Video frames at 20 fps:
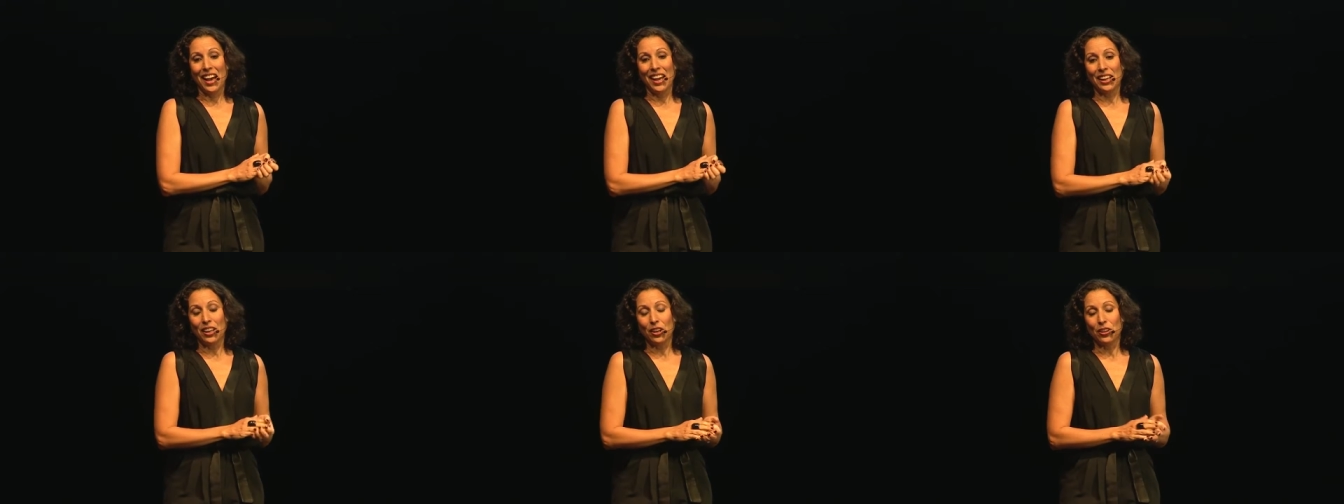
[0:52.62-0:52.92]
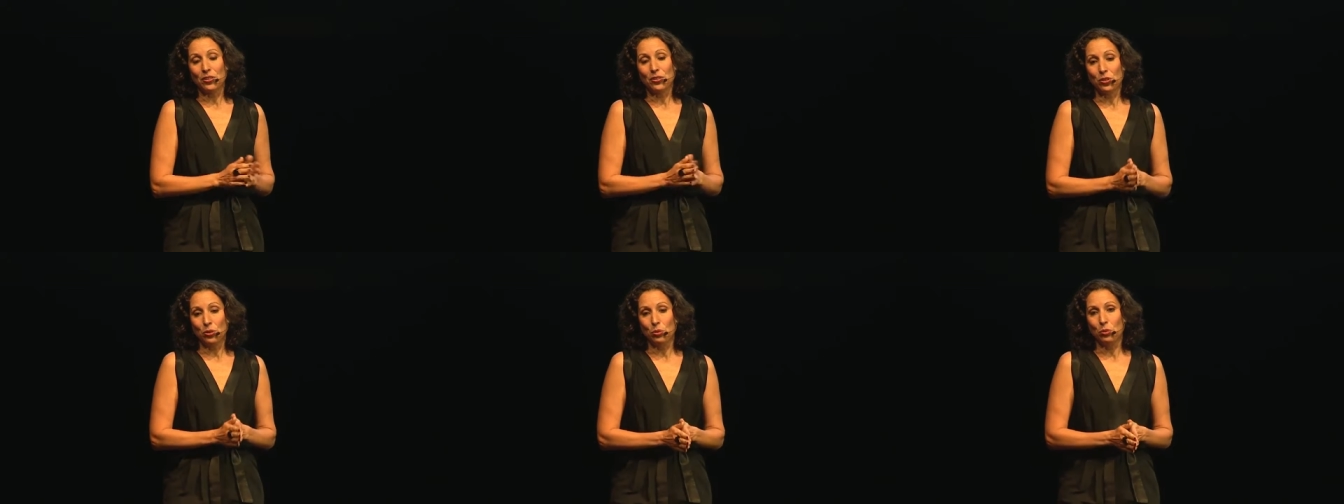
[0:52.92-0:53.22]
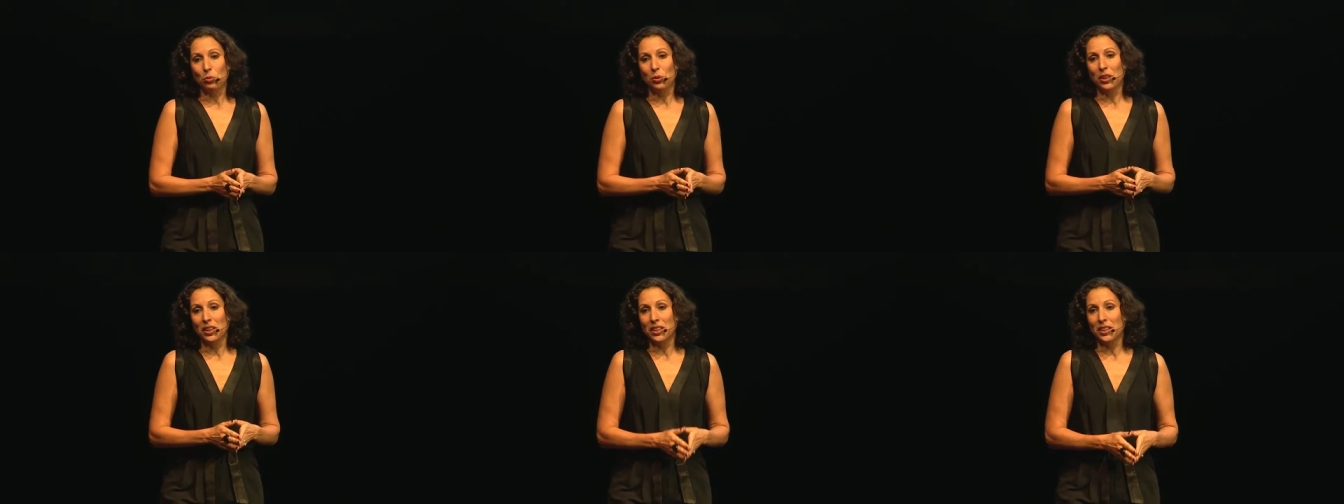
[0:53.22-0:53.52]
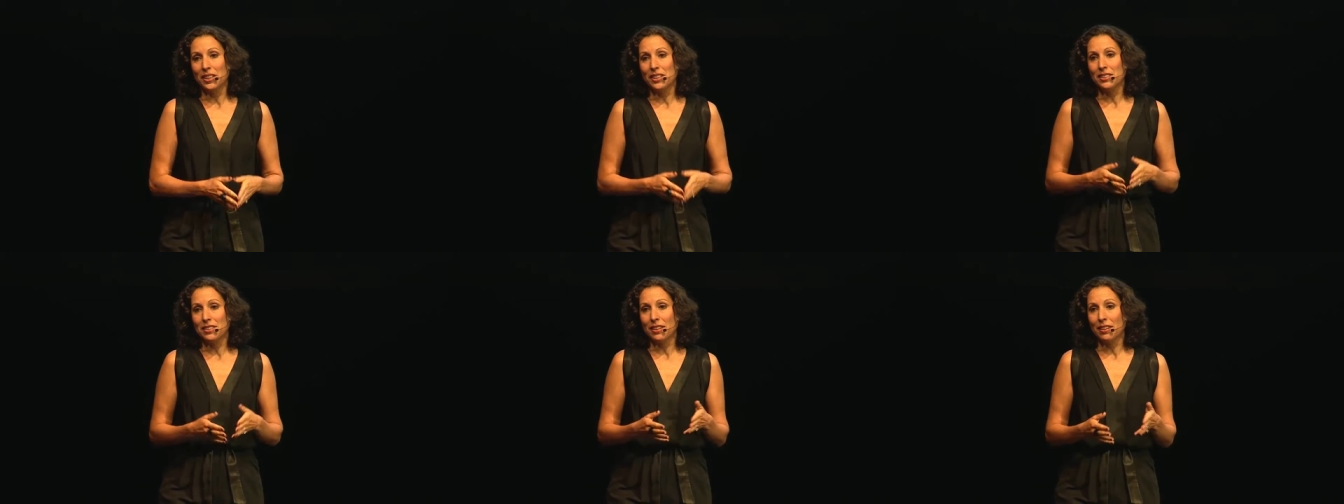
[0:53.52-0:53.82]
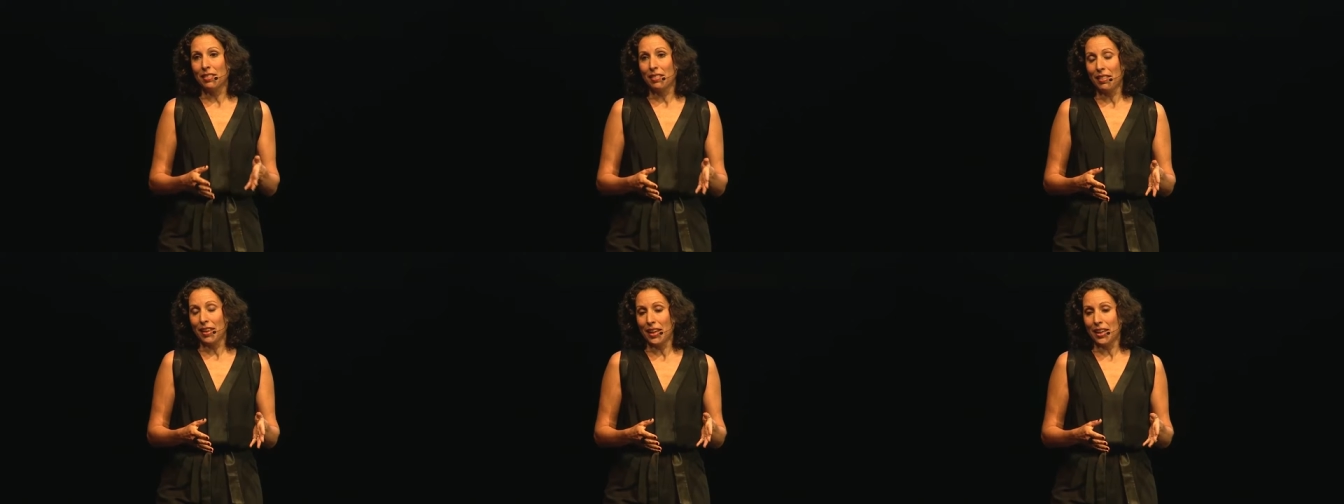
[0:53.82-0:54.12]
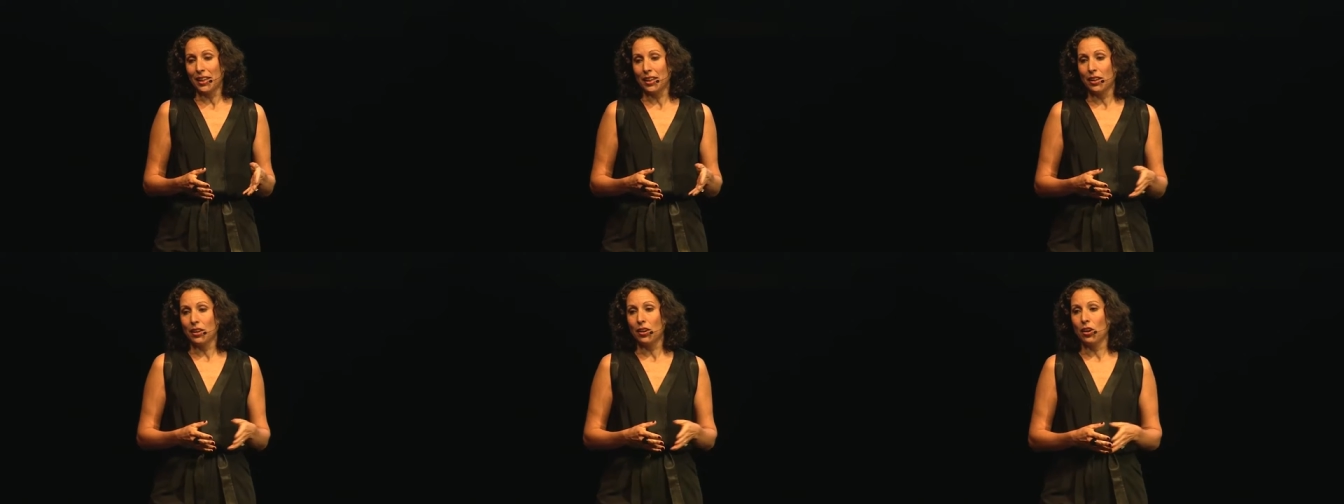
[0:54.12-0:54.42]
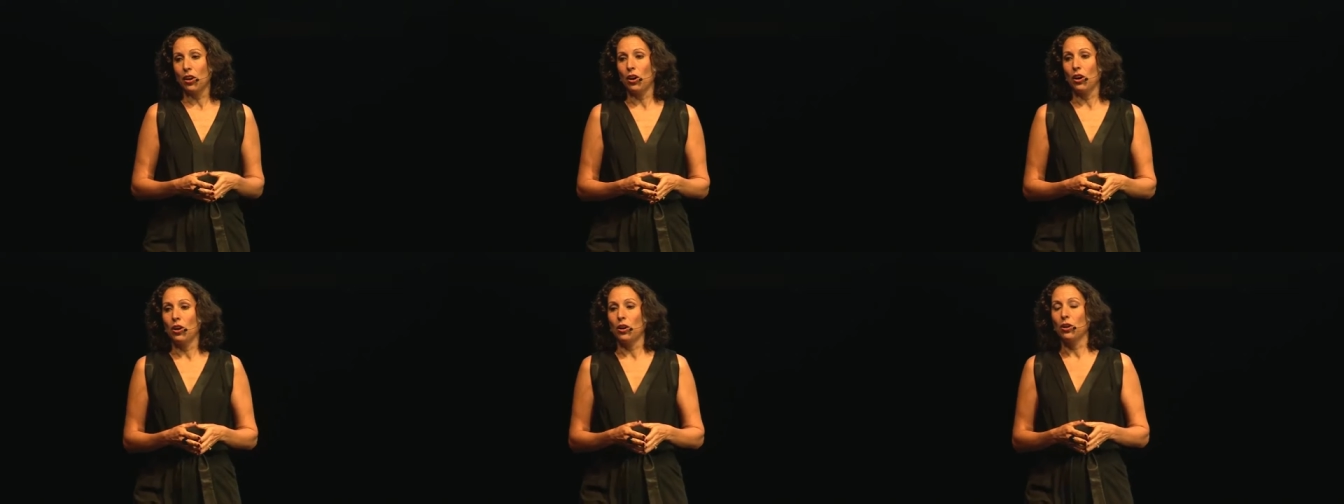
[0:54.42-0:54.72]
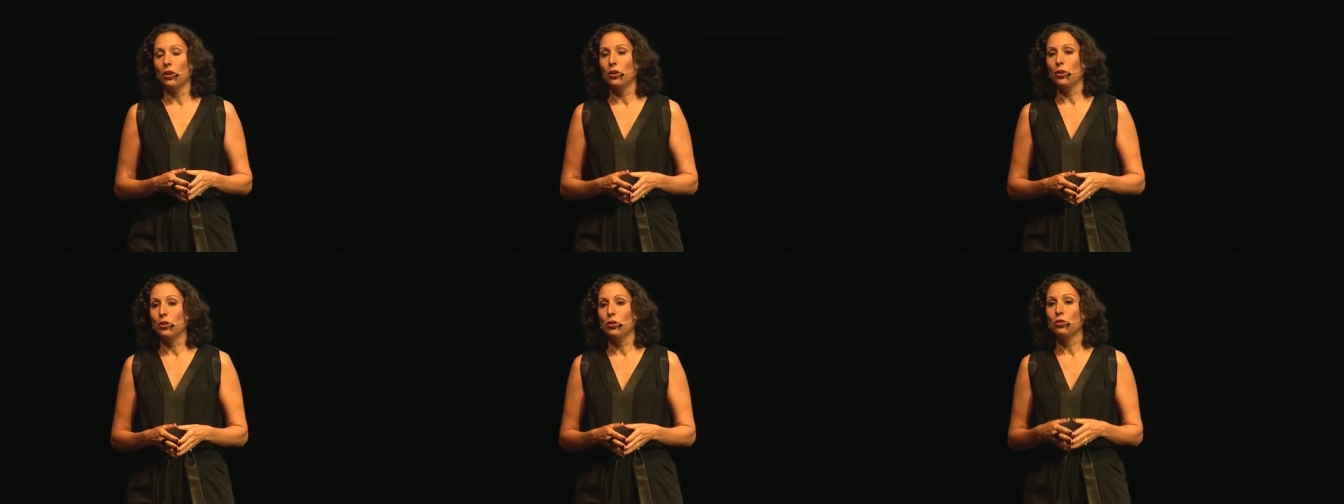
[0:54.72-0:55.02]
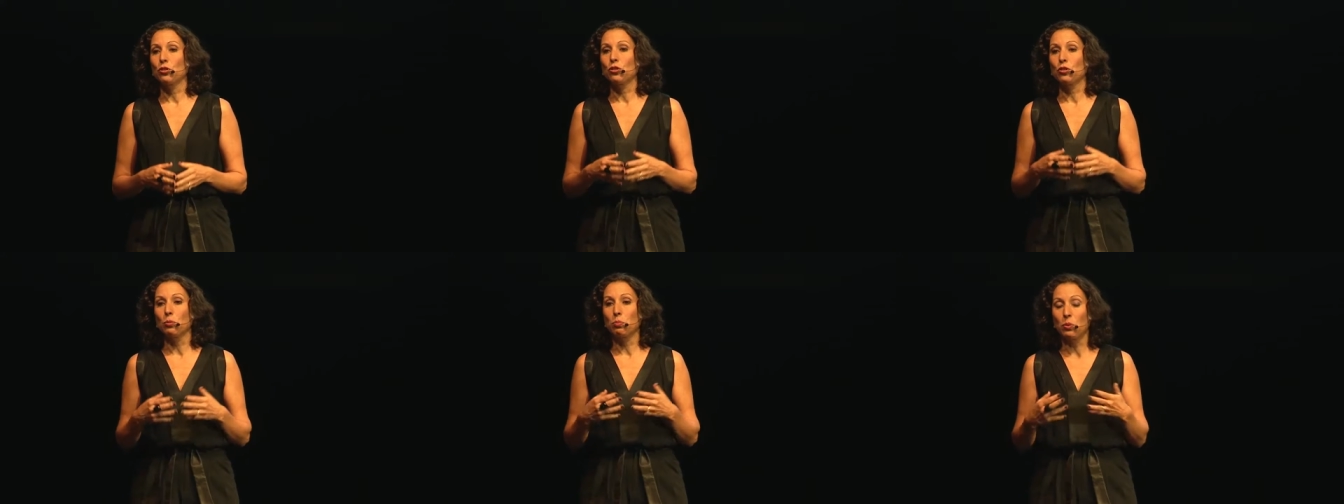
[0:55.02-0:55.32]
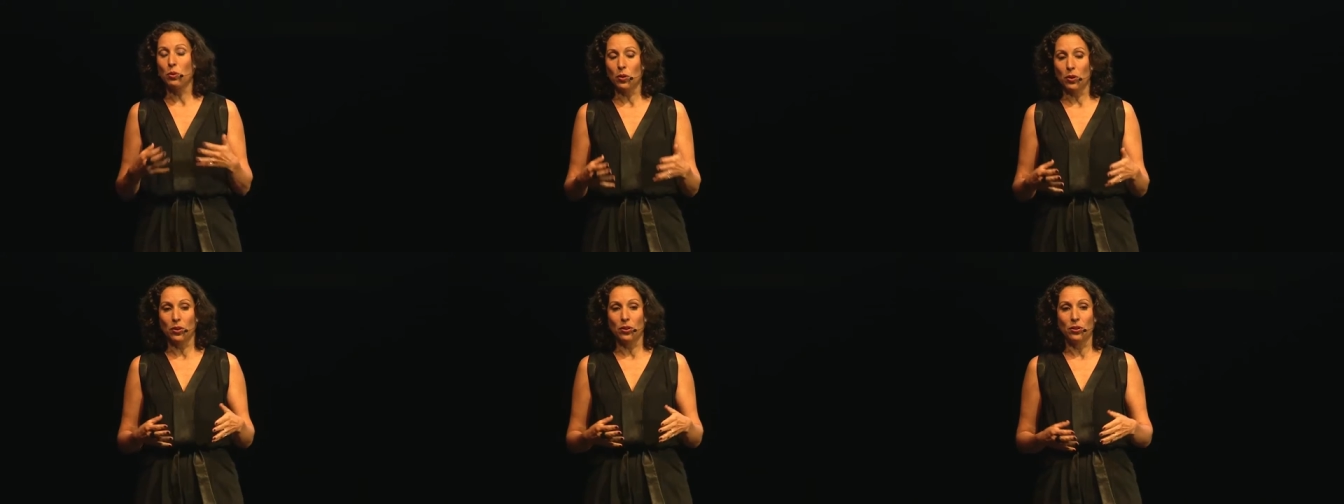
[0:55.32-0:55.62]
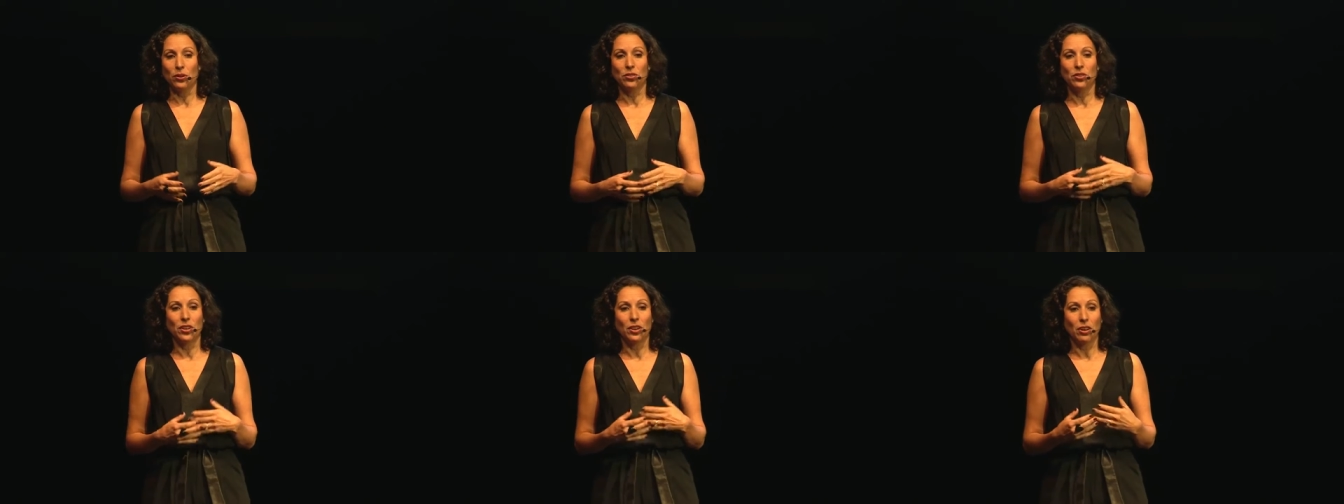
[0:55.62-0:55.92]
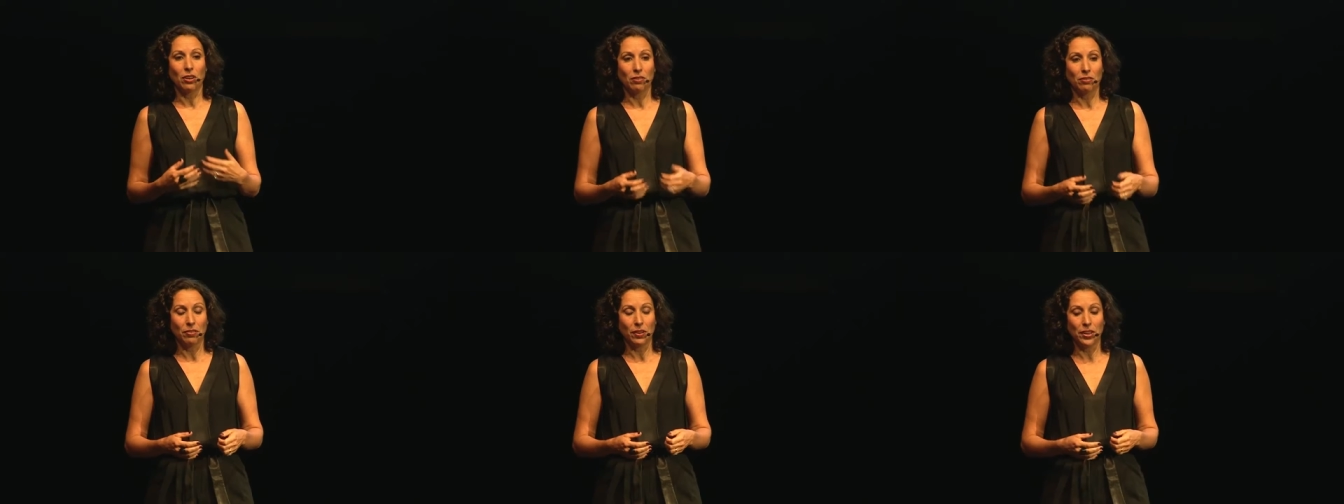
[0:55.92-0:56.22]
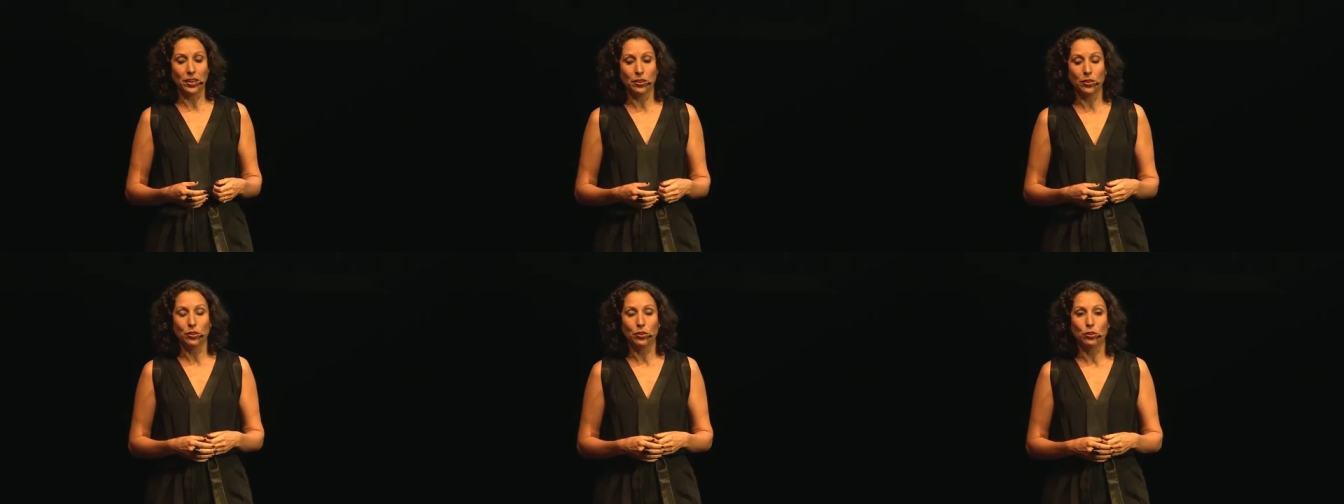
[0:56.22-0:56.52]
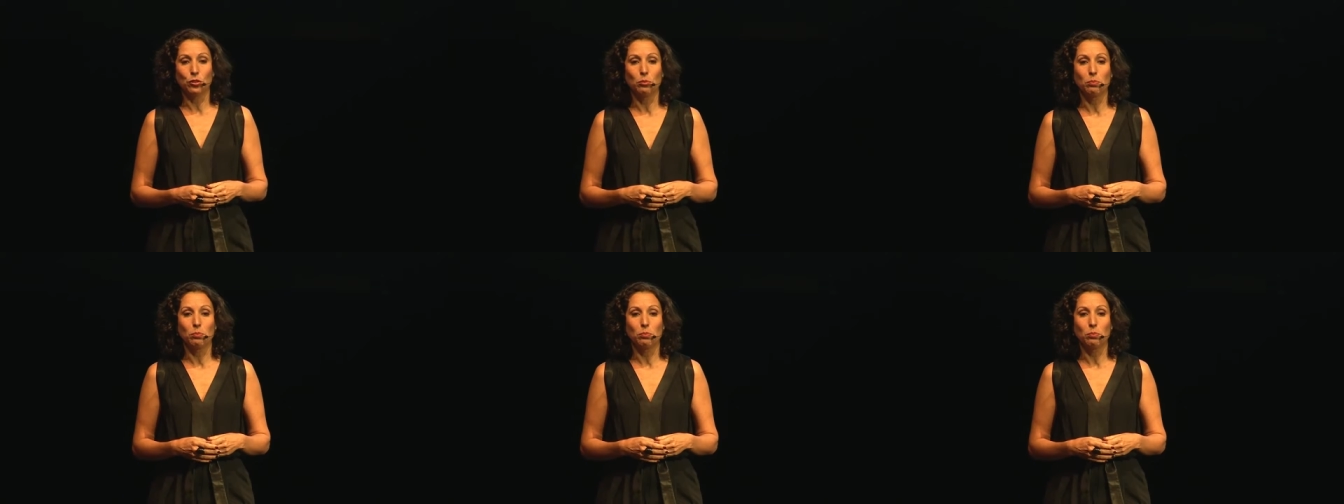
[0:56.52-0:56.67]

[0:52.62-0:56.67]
also really need to thank our supporters and our funders,